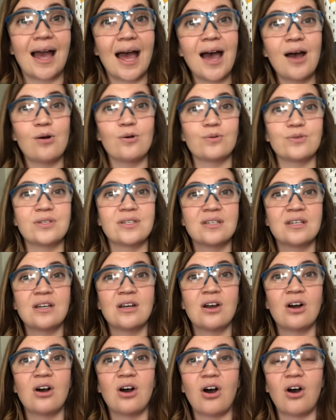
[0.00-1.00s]
out.
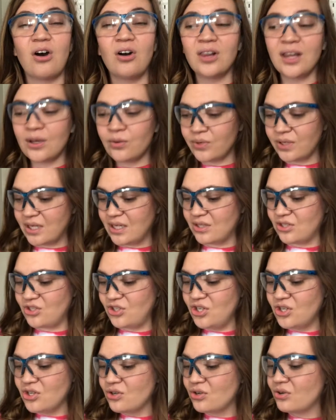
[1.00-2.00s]
All I would need to
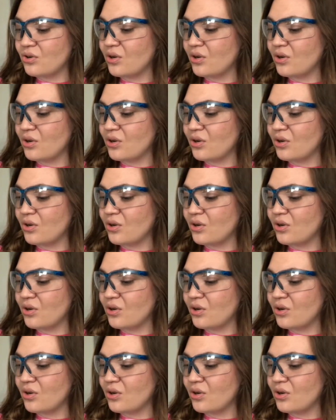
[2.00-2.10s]
do